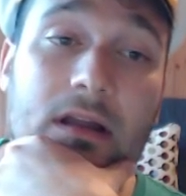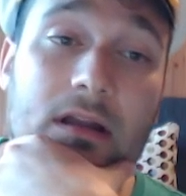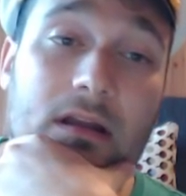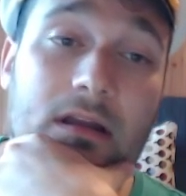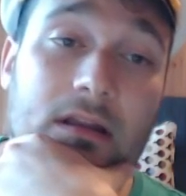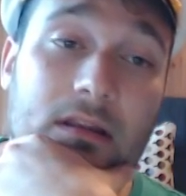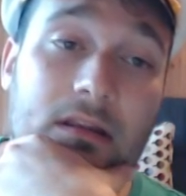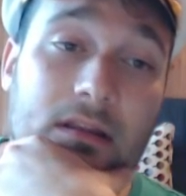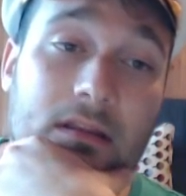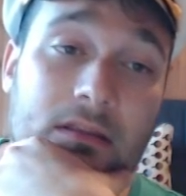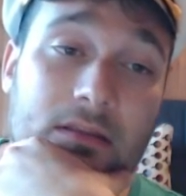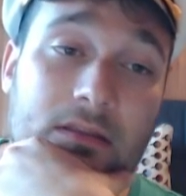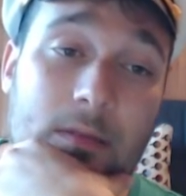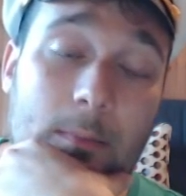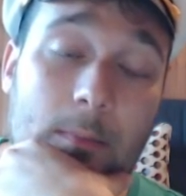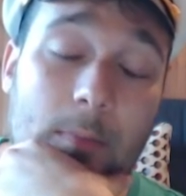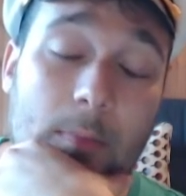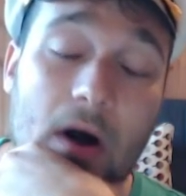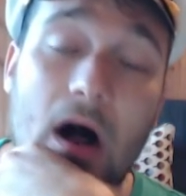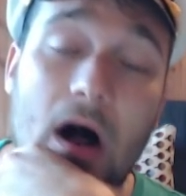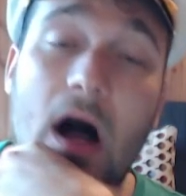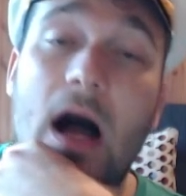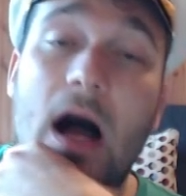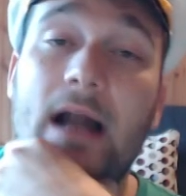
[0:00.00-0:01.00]
the
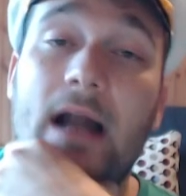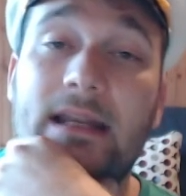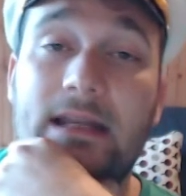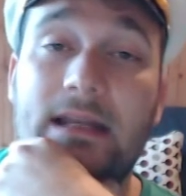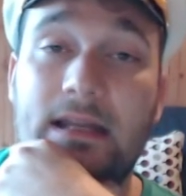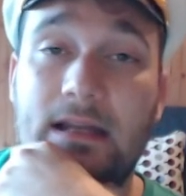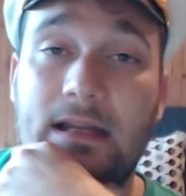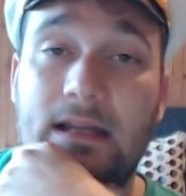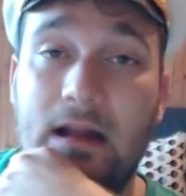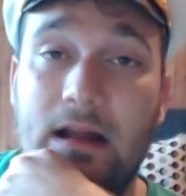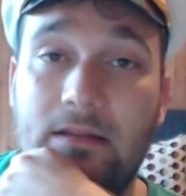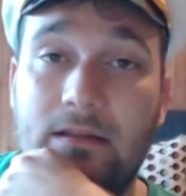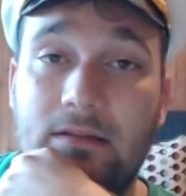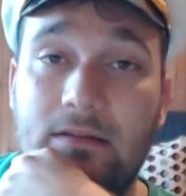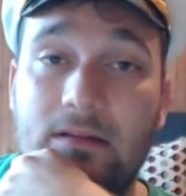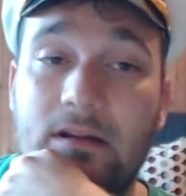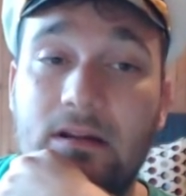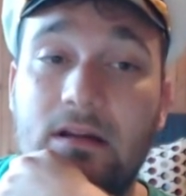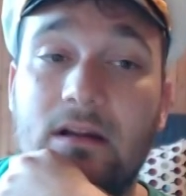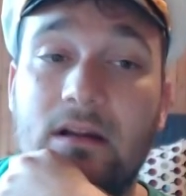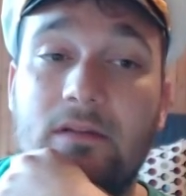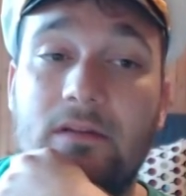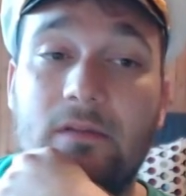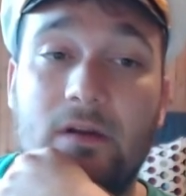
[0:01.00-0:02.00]
body, I
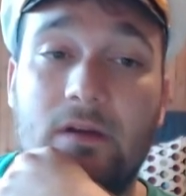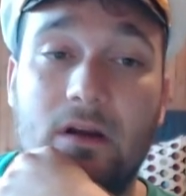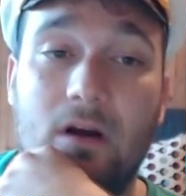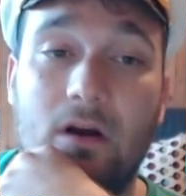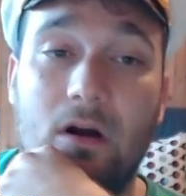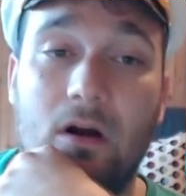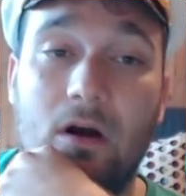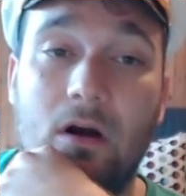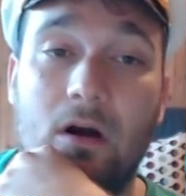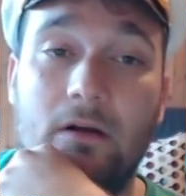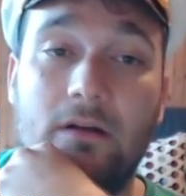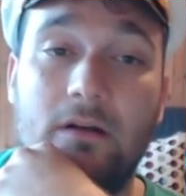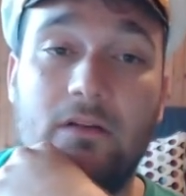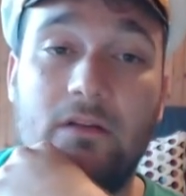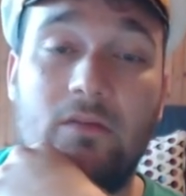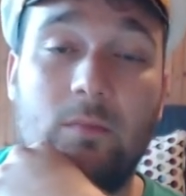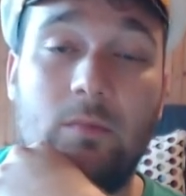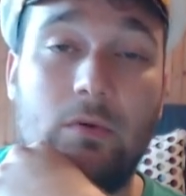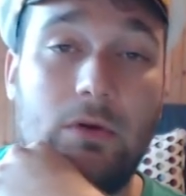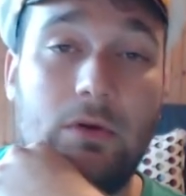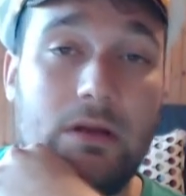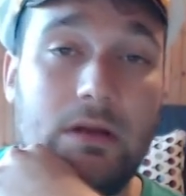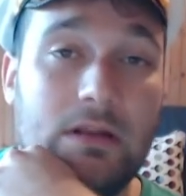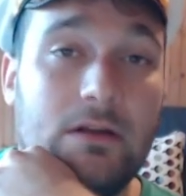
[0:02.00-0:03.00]
think, of the card is
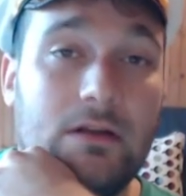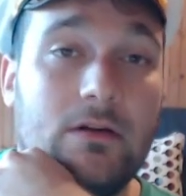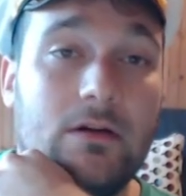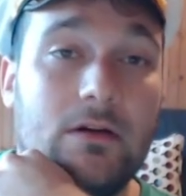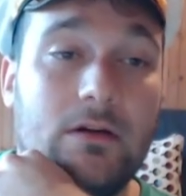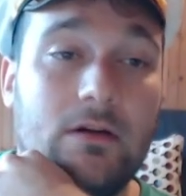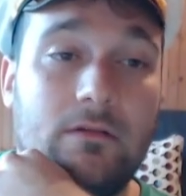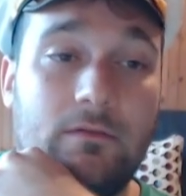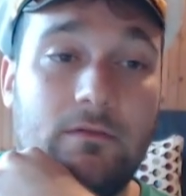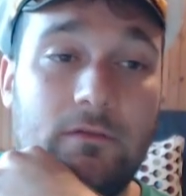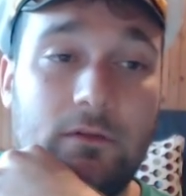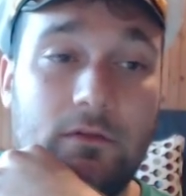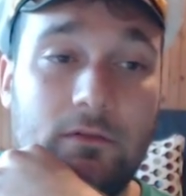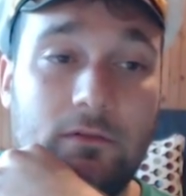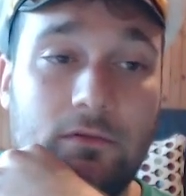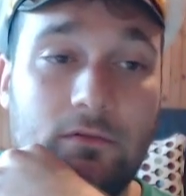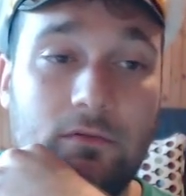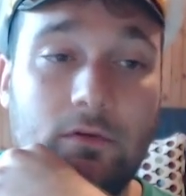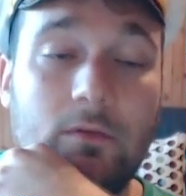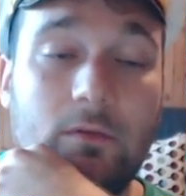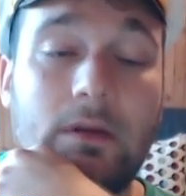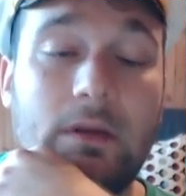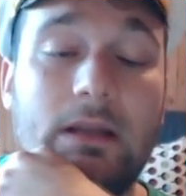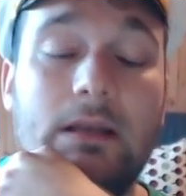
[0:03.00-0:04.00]
pretty good for
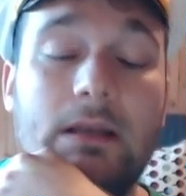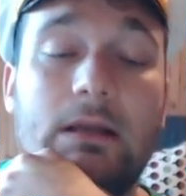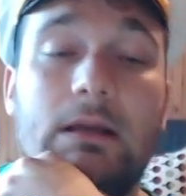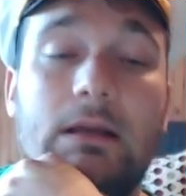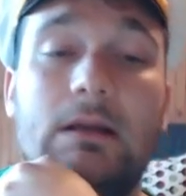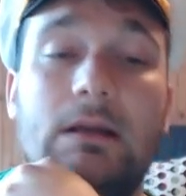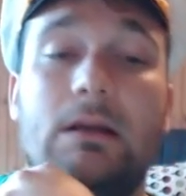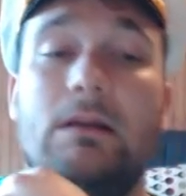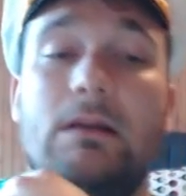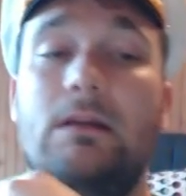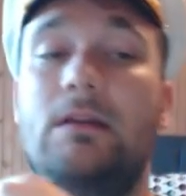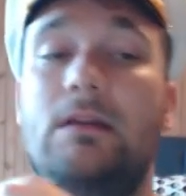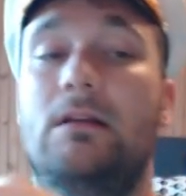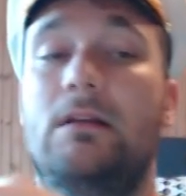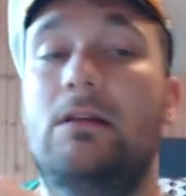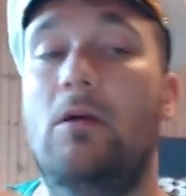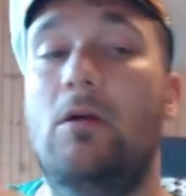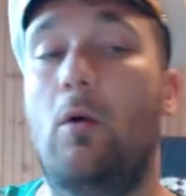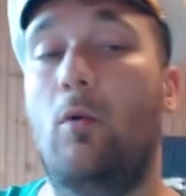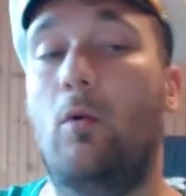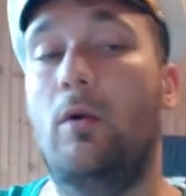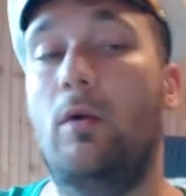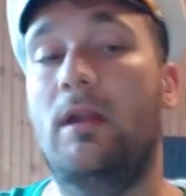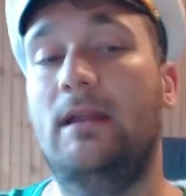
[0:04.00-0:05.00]
Druid.
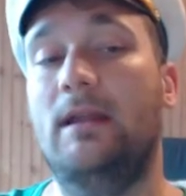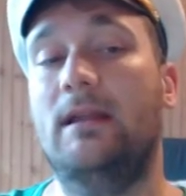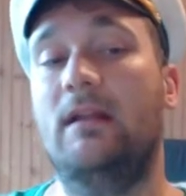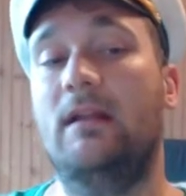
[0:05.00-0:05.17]
It's